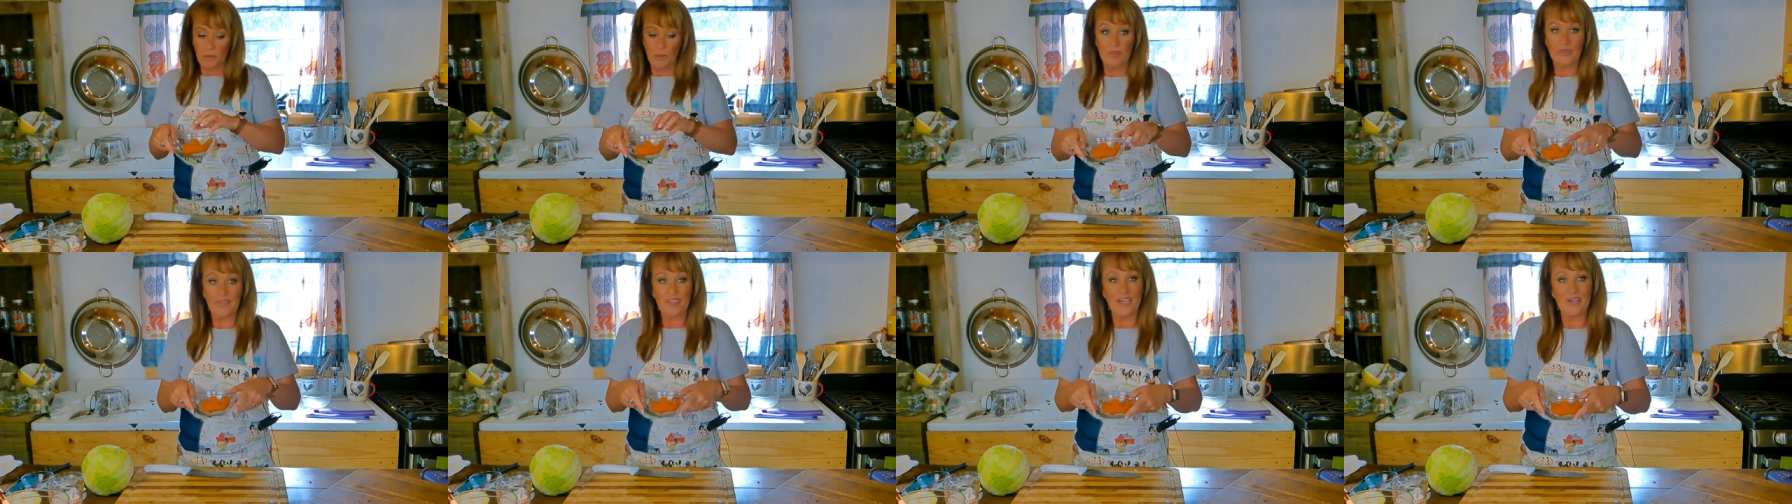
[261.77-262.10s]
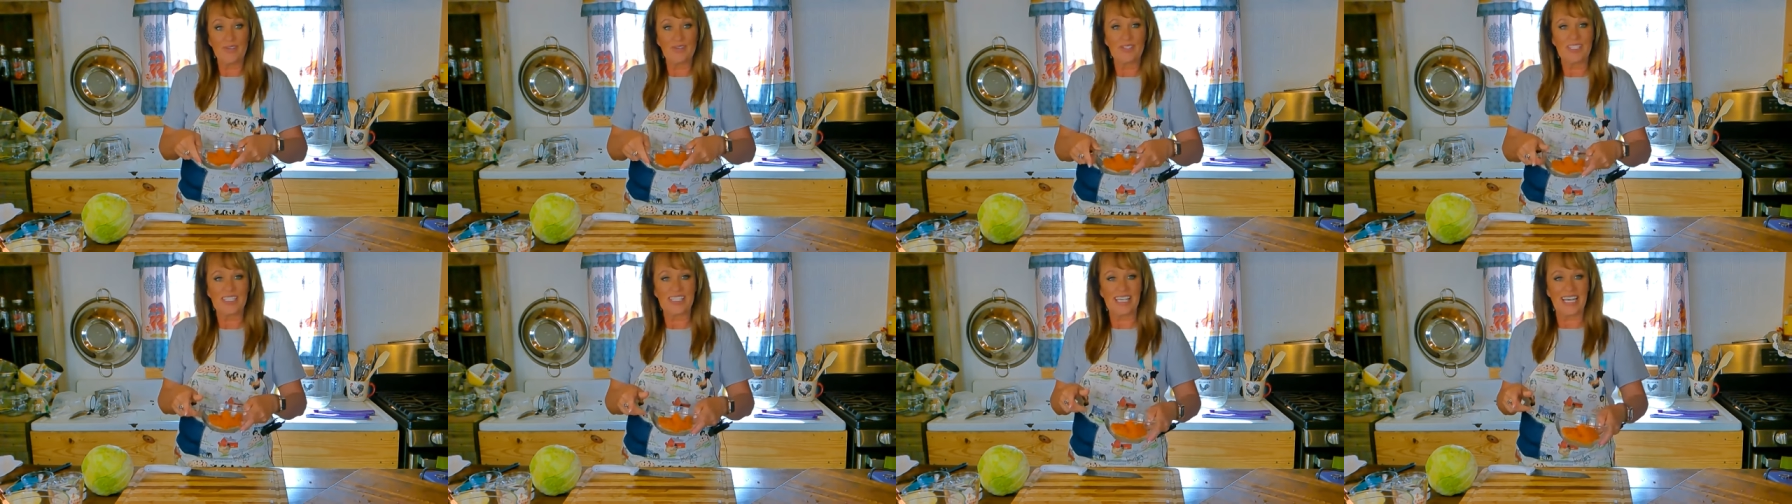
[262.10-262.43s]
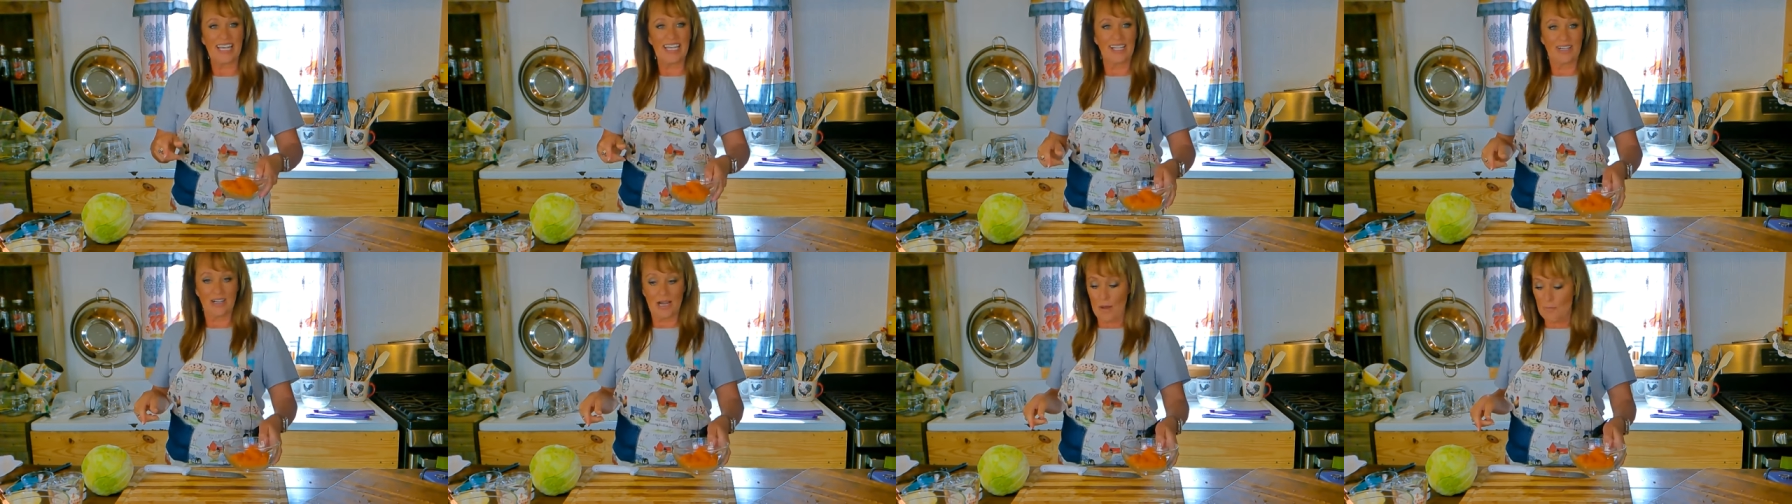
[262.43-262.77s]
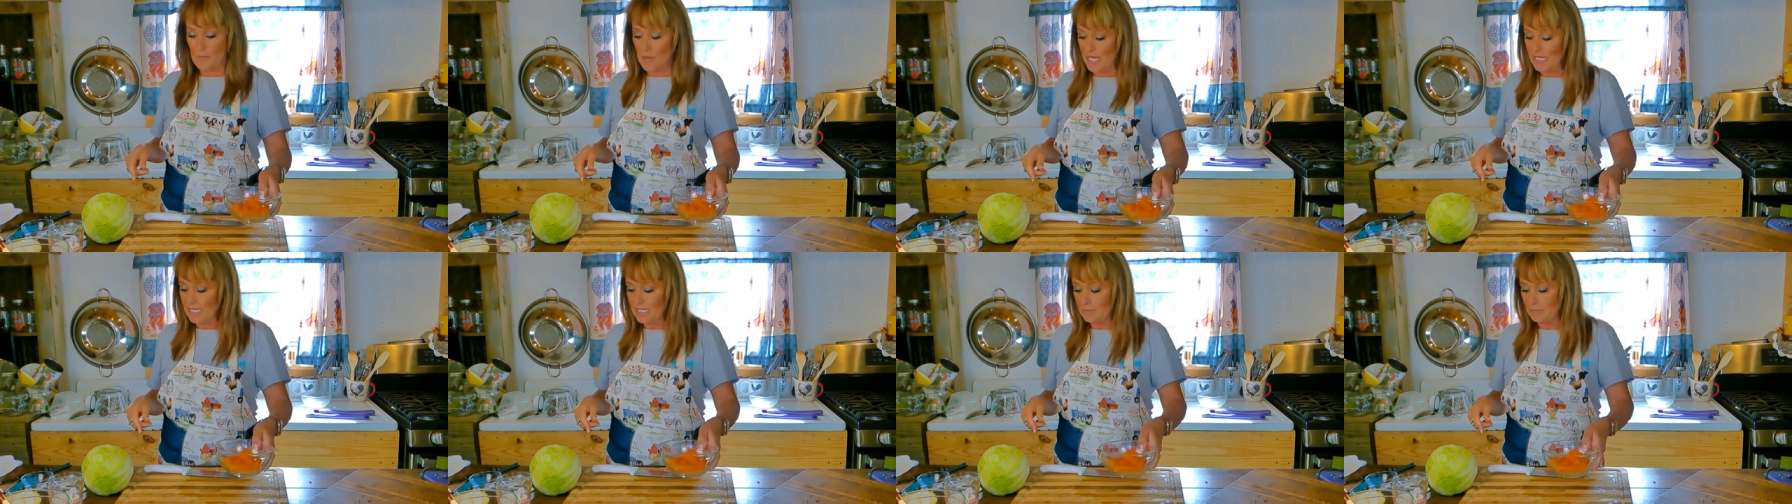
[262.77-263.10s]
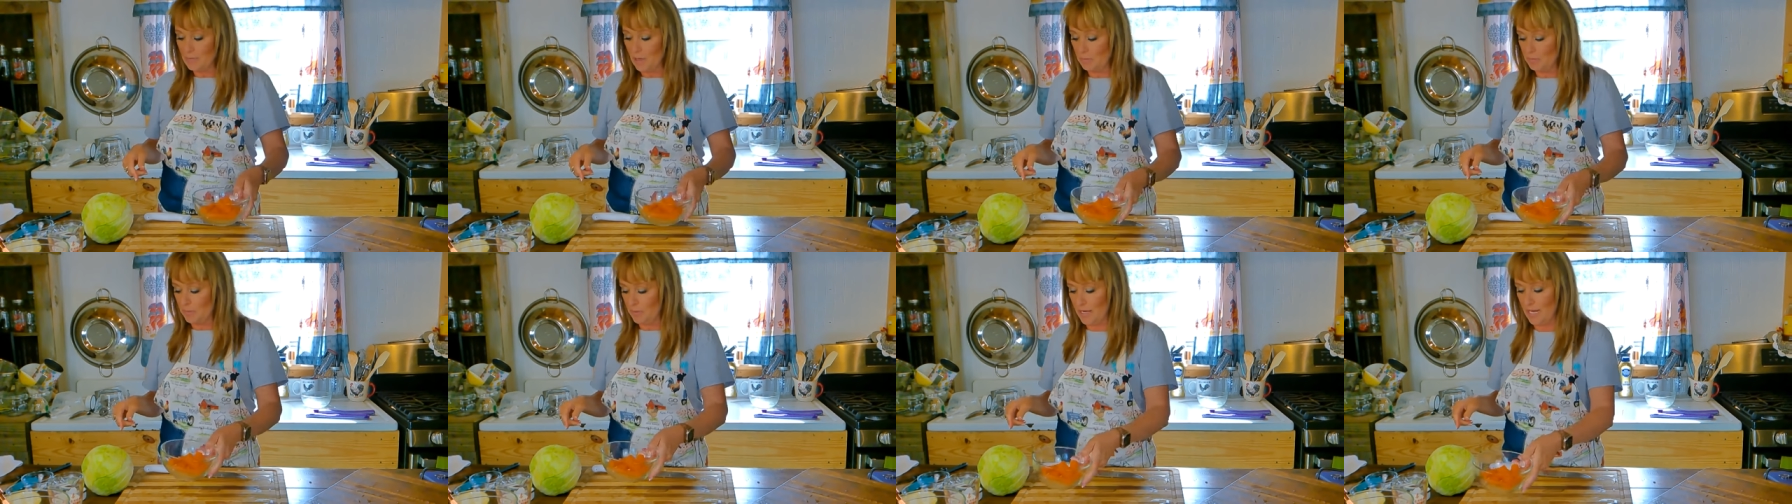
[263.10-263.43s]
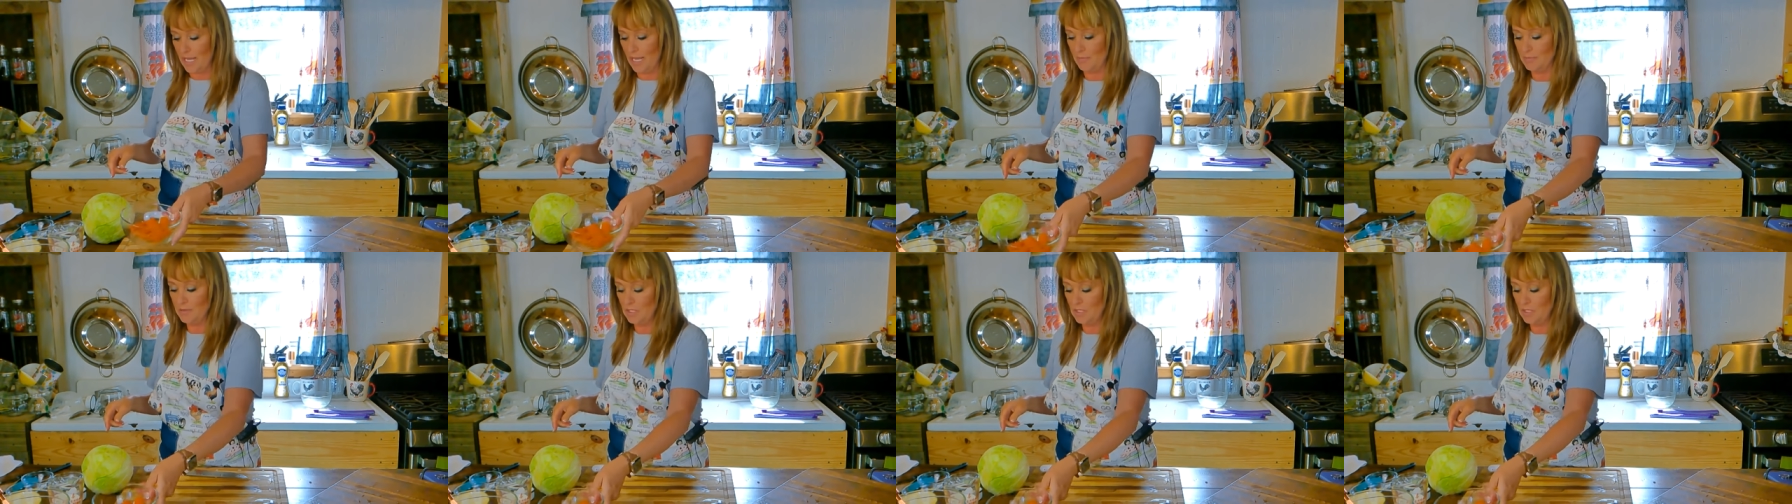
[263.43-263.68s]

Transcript: put those there I'm making my prep